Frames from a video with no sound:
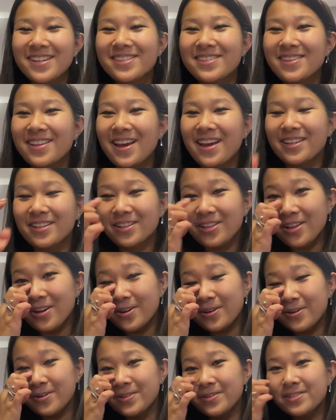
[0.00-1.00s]
So they had
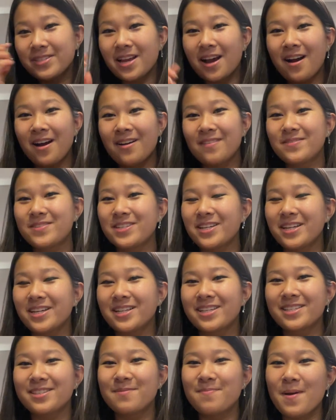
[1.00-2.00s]
clothes,
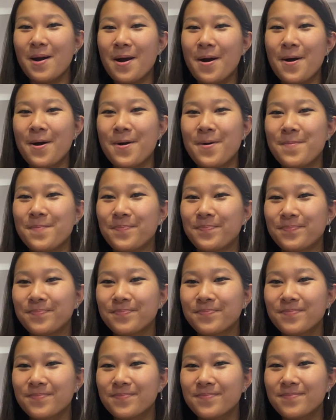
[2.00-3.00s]
objects,
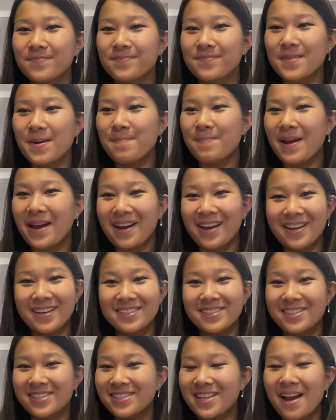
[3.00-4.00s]

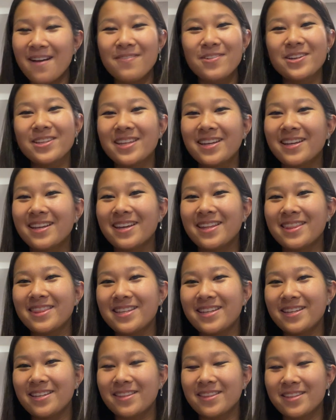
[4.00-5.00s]
bags, just everything
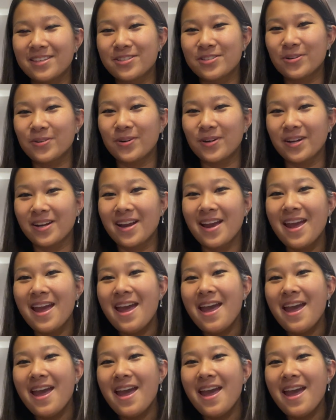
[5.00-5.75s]
in the store.